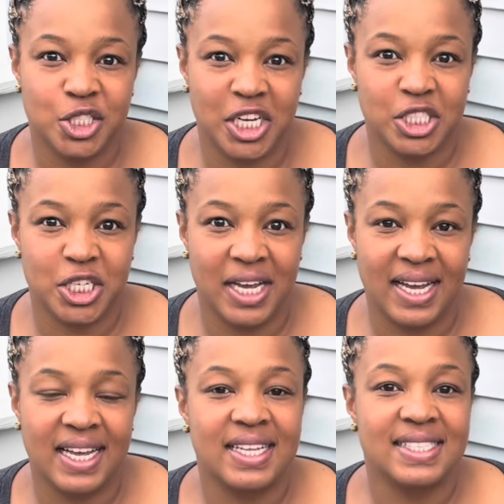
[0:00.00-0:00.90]
changing
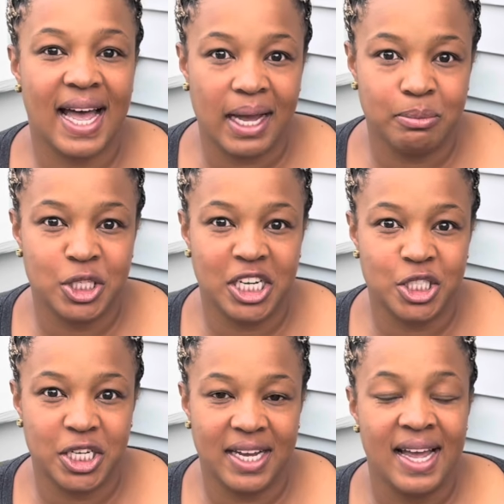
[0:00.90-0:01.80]
and the time
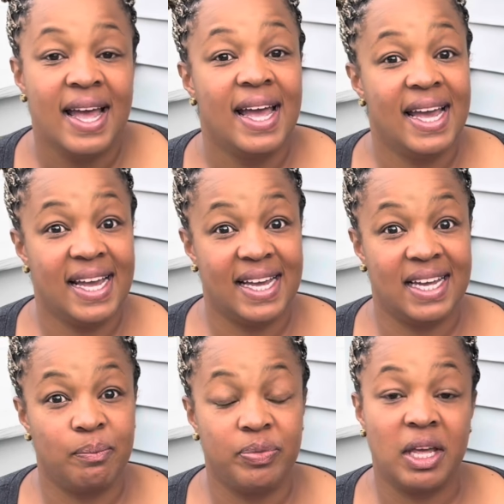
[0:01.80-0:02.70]
changing
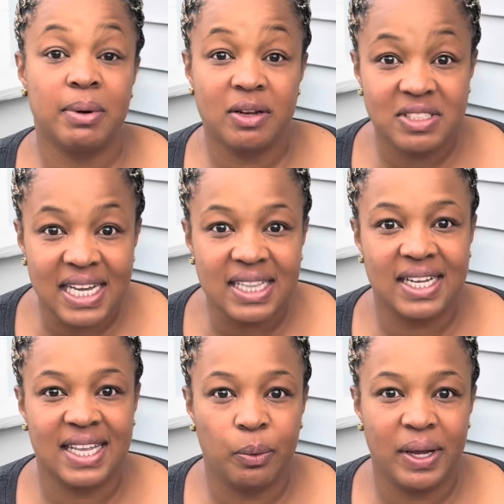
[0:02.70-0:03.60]
and the amount of daylight
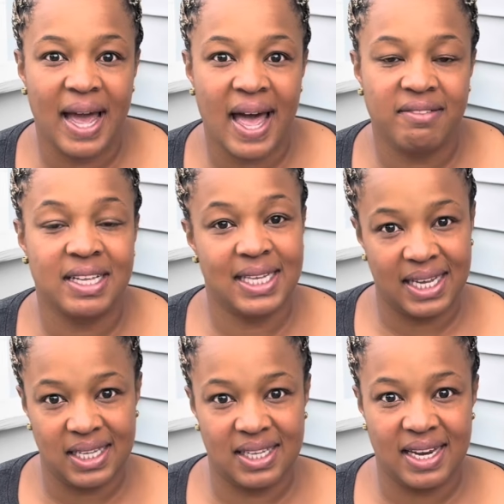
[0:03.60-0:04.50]
that we have at the end
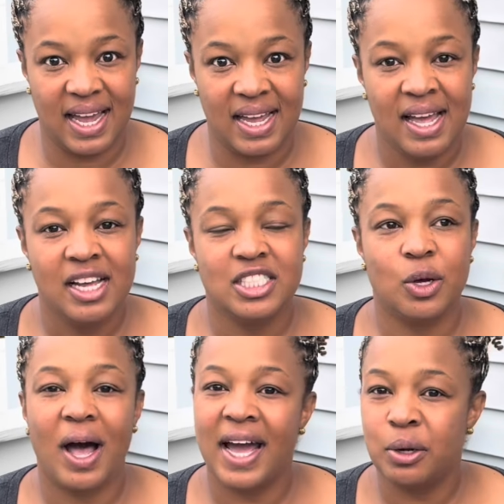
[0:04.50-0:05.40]
of the day. So
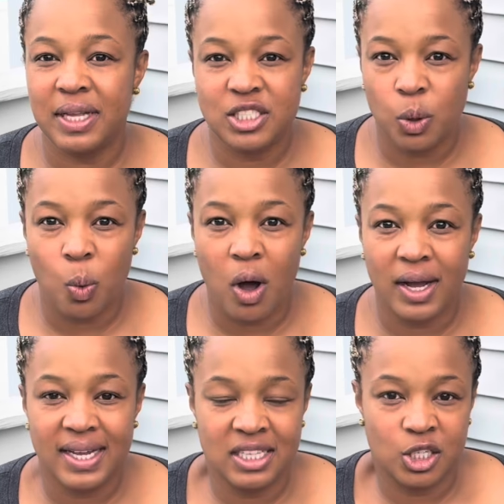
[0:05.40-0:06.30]
I don't like to walk
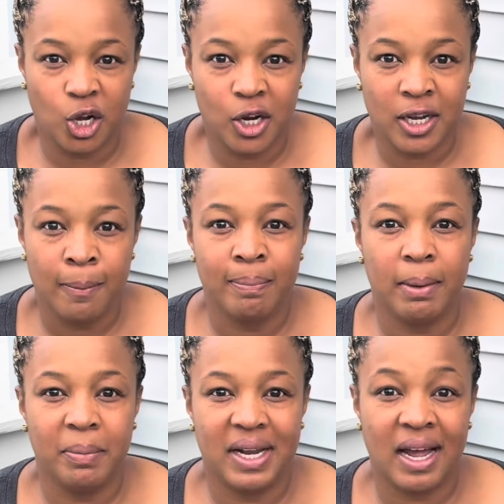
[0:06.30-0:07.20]
in the dark,
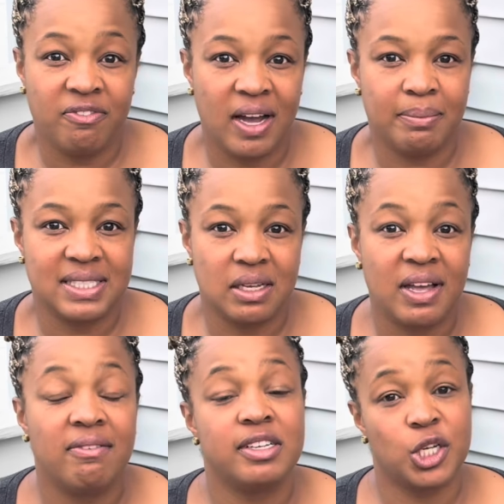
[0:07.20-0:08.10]
but I find myself
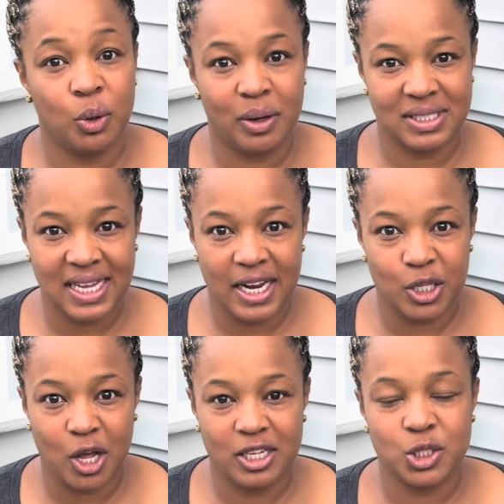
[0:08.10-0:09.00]
having to go outside a
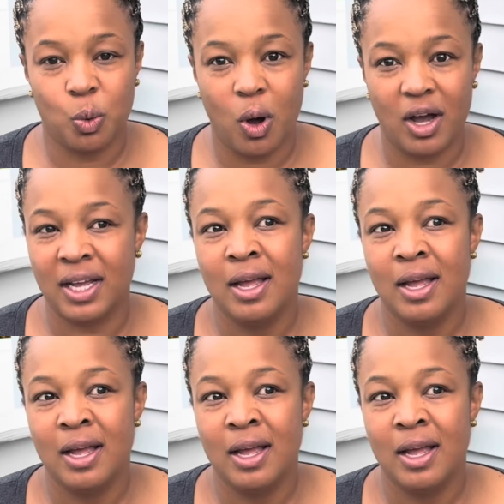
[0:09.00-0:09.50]
lot to walk.